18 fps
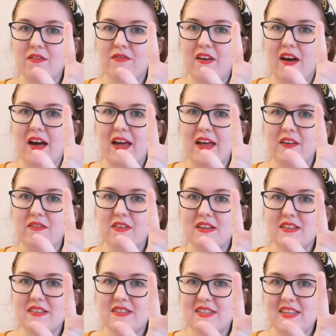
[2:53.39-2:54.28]
5,
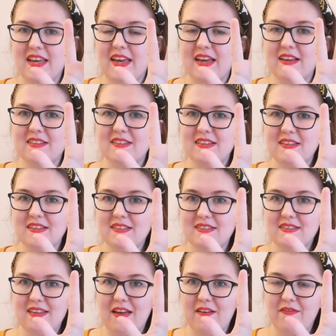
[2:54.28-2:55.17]
6,
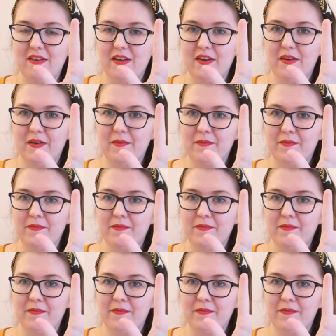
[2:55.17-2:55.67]
7.